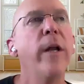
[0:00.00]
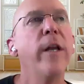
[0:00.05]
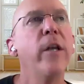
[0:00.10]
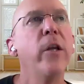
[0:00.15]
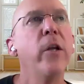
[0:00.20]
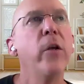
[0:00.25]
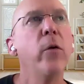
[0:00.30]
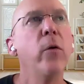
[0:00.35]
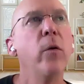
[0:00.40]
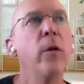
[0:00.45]

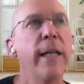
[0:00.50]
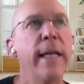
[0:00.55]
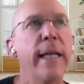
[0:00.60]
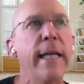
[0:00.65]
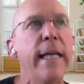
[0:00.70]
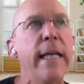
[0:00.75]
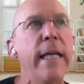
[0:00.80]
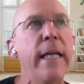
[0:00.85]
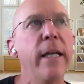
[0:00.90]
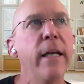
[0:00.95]
When you
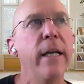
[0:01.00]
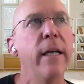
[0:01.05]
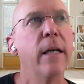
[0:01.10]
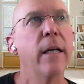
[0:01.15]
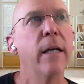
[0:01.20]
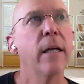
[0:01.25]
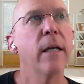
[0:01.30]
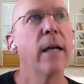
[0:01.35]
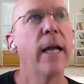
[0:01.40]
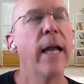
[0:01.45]
lead
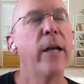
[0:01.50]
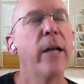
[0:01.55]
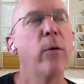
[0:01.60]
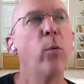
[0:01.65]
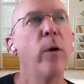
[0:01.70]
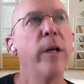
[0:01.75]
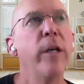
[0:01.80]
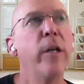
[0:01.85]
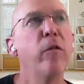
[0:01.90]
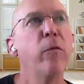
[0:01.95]

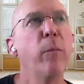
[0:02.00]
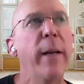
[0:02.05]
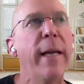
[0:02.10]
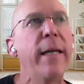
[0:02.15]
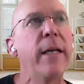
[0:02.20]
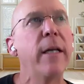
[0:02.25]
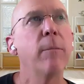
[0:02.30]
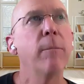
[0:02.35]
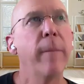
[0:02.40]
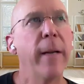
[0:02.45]
and when you've
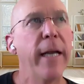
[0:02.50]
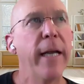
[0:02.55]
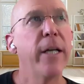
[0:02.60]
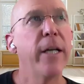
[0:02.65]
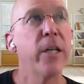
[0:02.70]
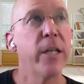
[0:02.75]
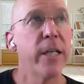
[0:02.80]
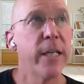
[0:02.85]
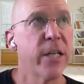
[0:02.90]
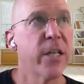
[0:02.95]

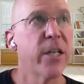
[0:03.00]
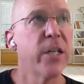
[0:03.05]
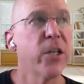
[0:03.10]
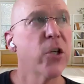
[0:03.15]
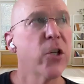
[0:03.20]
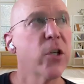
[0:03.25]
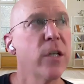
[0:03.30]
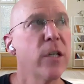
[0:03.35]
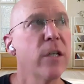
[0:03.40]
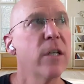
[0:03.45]
made
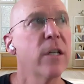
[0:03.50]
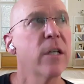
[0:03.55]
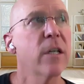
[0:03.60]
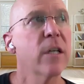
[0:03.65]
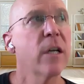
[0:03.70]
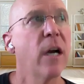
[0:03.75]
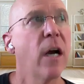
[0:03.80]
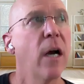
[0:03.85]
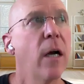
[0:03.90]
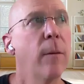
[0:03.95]

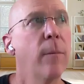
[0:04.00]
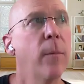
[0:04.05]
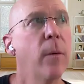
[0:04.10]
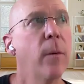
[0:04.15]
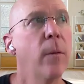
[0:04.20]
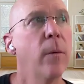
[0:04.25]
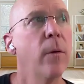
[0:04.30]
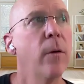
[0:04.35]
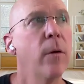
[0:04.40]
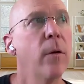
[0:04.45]
decisions,
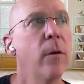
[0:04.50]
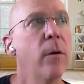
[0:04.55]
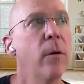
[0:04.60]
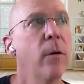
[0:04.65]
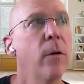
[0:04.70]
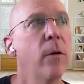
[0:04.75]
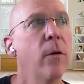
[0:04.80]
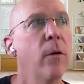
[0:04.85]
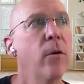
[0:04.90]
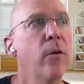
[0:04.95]

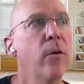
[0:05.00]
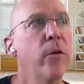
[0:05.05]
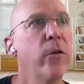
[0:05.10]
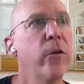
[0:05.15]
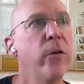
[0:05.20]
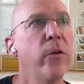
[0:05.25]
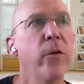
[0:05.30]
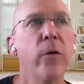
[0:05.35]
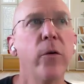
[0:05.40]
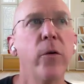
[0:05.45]

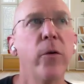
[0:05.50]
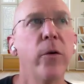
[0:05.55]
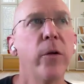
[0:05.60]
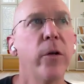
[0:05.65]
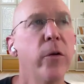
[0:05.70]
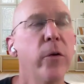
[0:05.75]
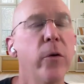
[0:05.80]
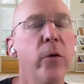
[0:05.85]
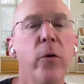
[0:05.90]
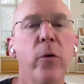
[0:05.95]
do
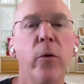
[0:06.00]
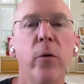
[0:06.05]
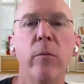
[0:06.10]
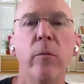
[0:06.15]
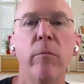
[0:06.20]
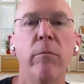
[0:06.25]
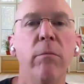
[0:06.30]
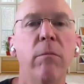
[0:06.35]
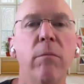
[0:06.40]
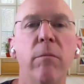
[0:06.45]

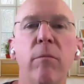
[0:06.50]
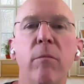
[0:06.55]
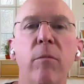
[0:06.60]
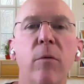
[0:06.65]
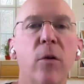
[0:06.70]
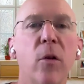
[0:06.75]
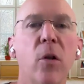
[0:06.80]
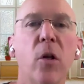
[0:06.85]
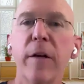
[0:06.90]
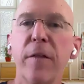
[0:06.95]
you
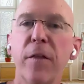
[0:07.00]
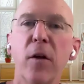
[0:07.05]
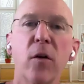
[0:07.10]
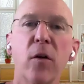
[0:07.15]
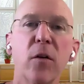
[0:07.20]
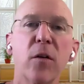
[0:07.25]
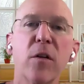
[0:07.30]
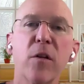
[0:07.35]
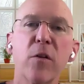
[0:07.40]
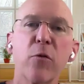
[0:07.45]
look
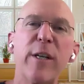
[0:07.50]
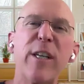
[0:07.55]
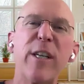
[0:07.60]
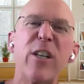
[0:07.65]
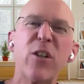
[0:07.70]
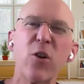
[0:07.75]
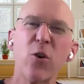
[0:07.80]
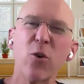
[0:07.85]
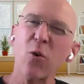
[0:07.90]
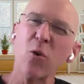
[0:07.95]
at those
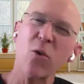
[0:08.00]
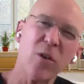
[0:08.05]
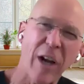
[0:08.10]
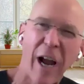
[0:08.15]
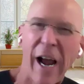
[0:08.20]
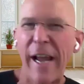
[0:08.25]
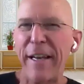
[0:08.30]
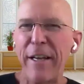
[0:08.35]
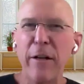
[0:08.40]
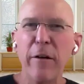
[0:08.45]
three
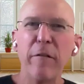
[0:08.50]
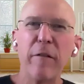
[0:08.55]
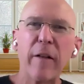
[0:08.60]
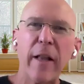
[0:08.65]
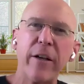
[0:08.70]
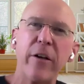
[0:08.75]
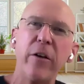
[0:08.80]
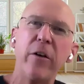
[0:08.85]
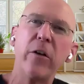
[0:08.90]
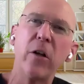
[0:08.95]
circles kind
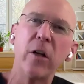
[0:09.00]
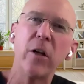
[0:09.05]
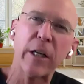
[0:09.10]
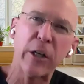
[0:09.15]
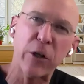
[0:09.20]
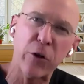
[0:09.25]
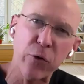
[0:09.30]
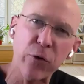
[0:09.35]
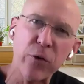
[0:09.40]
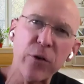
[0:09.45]
of like do you
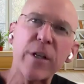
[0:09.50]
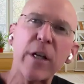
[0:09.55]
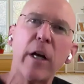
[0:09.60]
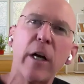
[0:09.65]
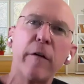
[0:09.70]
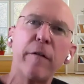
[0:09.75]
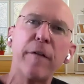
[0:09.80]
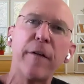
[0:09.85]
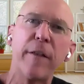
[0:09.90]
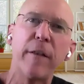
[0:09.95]
look at true
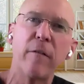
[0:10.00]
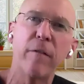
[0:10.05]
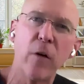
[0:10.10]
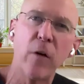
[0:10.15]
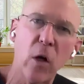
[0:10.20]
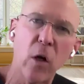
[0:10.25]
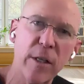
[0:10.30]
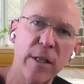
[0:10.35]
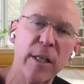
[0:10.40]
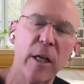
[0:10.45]
self
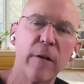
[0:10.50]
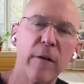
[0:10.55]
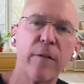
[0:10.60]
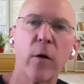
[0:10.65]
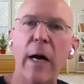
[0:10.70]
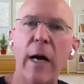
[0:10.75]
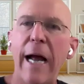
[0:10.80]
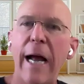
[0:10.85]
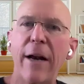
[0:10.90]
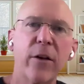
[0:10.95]
and false
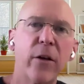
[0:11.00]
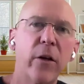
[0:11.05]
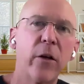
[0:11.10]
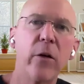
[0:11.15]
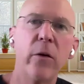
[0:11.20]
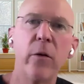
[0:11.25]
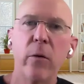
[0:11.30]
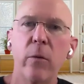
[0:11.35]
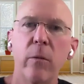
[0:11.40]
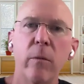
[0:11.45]
self, or how do
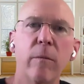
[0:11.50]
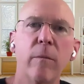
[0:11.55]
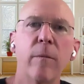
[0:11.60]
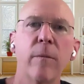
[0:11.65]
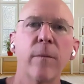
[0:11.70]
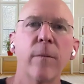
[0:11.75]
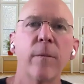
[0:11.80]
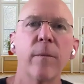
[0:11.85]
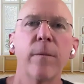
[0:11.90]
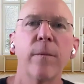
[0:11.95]
you?
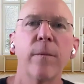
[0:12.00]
